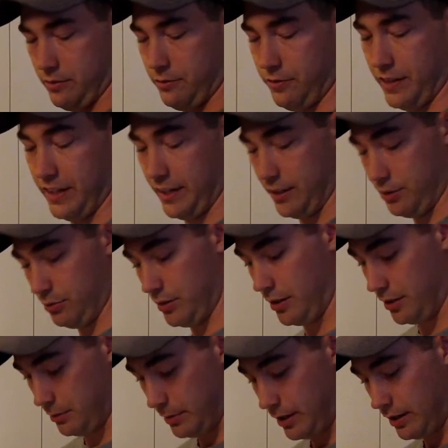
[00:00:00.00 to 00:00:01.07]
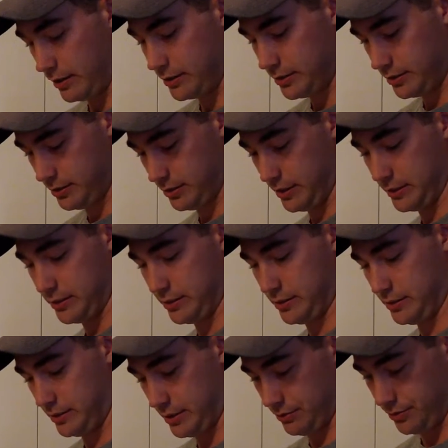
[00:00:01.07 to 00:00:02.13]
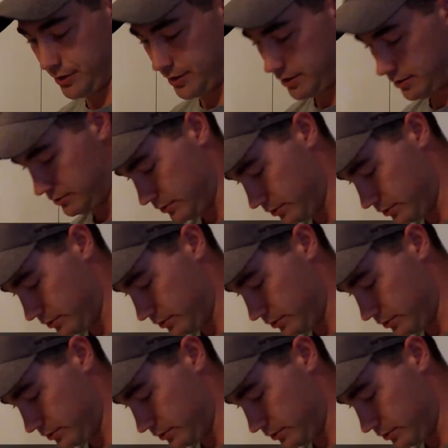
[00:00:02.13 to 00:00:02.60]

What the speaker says: fit into another box, so that's different.